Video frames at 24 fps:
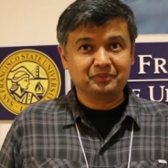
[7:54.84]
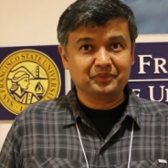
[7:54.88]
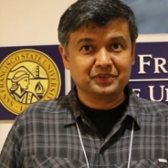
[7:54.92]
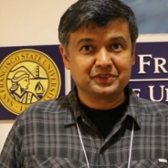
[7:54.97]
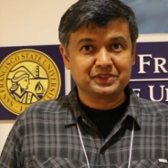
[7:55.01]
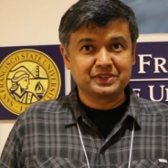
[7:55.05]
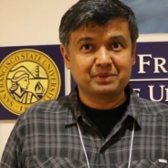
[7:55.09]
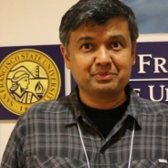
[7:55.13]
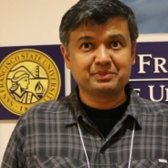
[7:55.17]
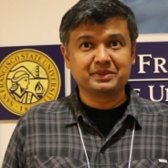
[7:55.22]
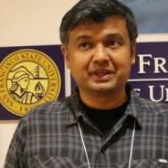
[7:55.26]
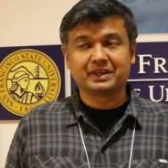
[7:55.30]

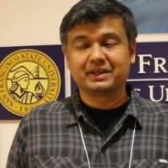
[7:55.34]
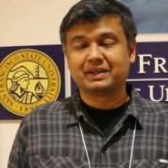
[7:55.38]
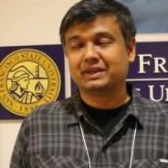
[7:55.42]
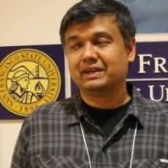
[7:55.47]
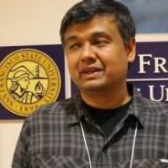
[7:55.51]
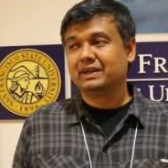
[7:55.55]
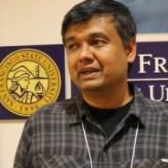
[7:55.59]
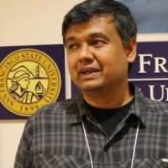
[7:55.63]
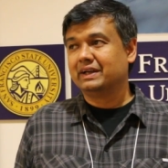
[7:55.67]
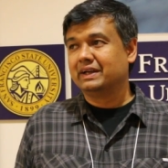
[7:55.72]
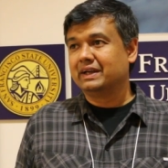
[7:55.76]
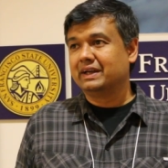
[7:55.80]
something.
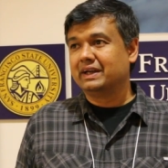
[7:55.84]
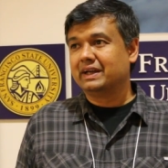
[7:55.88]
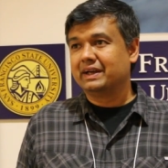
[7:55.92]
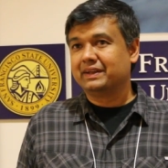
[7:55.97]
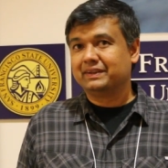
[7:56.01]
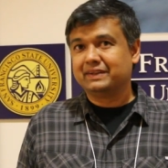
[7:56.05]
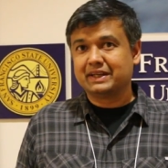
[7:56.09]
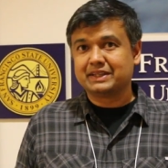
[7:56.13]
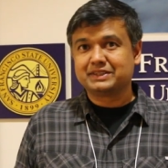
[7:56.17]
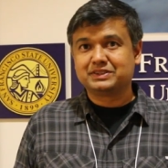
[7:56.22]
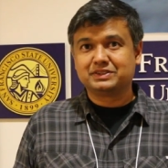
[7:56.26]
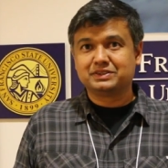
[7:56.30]

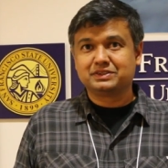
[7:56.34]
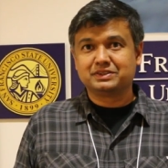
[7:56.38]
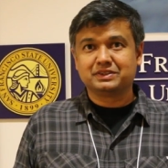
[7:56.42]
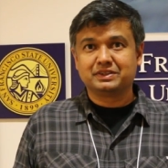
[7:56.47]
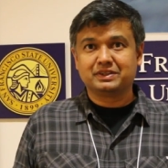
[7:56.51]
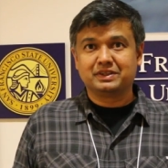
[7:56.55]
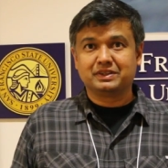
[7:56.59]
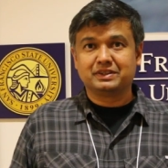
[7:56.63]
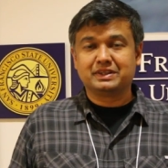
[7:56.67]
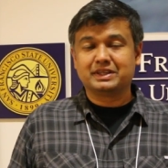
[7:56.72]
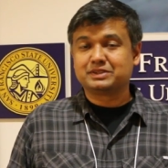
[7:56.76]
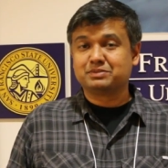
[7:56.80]
And that's,
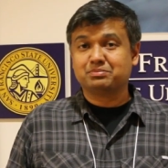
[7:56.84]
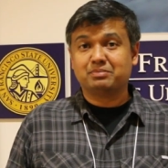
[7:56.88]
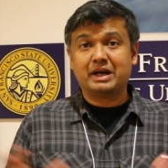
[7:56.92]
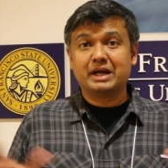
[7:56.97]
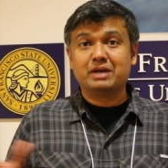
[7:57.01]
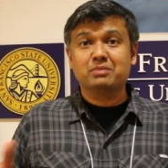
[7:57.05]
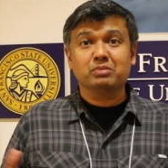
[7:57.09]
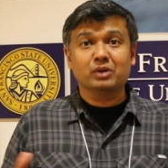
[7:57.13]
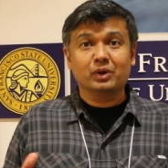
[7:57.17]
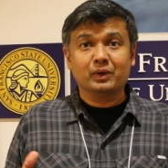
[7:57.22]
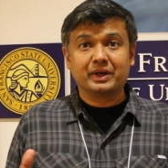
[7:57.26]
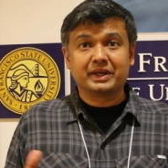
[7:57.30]
that's
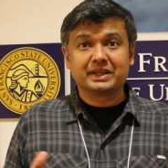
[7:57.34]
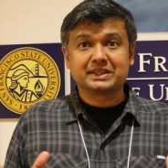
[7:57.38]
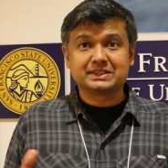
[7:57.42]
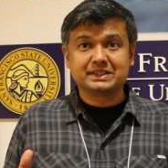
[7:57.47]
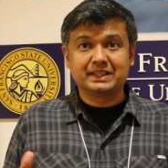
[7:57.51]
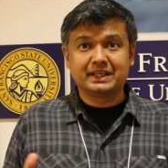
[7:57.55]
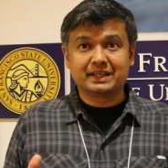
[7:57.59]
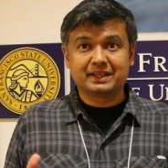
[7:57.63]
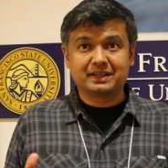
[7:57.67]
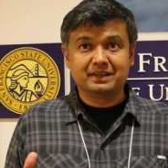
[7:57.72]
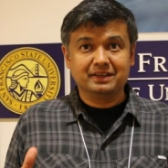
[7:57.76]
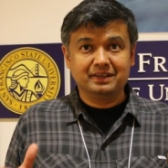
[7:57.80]
mind-blowing. It's
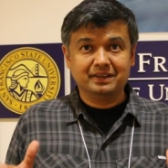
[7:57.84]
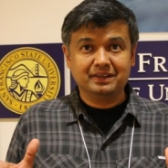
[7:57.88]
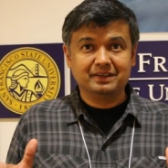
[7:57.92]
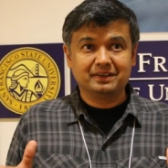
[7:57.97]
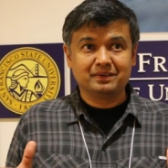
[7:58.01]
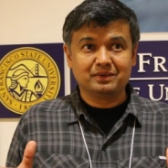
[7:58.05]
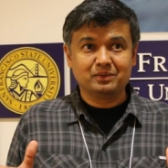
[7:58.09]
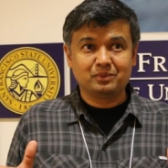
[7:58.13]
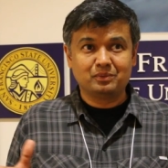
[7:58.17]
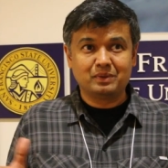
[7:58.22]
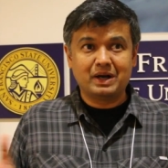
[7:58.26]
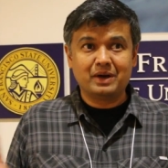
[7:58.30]
like,
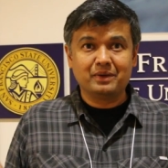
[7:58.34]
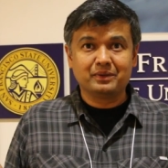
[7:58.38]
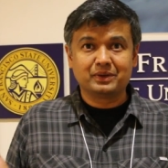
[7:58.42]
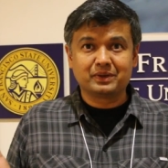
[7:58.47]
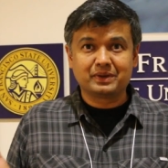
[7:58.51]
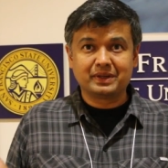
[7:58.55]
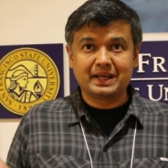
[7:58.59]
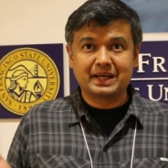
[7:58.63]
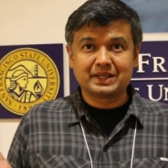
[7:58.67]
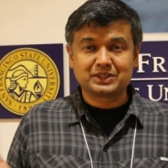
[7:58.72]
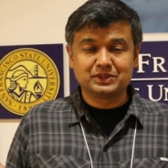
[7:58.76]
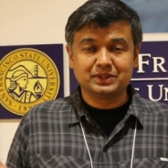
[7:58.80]
wow, you
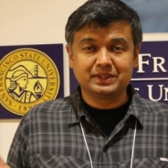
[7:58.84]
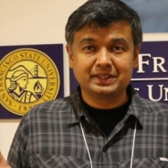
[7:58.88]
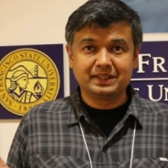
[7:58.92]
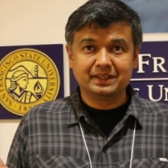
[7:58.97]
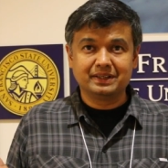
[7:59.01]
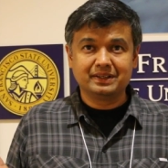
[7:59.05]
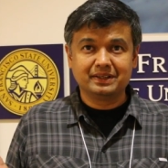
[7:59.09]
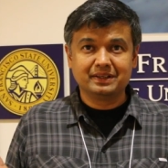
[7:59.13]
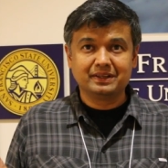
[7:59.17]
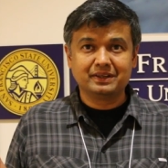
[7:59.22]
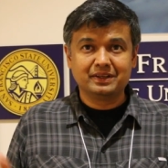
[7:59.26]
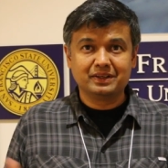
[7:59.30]
can actually,
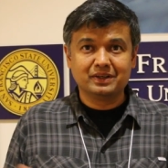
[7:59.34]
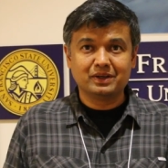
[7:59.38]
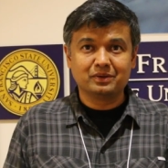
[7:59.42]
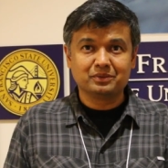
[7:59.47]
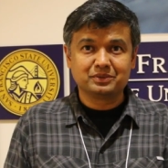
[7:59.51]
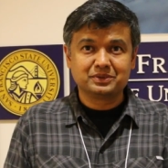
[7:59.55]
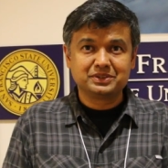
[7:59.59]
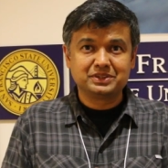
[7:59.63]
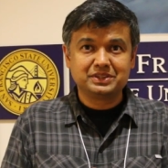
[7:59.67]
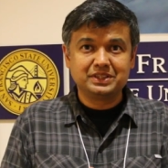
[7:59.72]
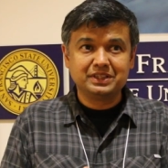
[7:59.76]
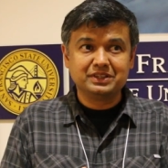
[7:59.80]
you know,
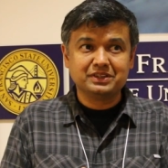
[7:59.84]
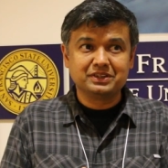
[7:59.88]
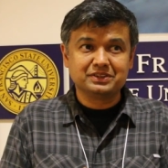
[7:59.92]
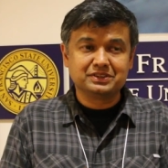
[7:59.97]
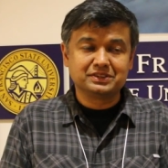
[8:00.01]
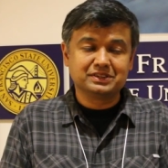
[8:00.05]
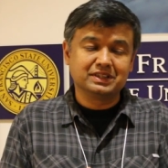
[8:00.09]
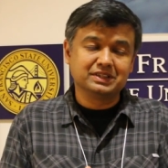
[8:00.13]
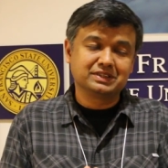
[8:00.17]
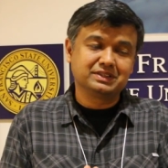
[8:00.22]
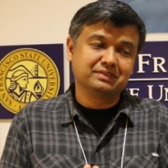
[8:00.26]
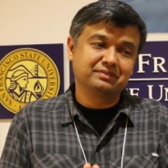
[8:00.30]
see the
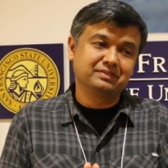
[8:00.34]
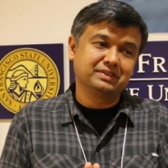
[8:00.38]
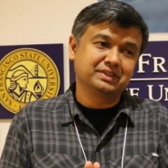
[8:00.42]
results of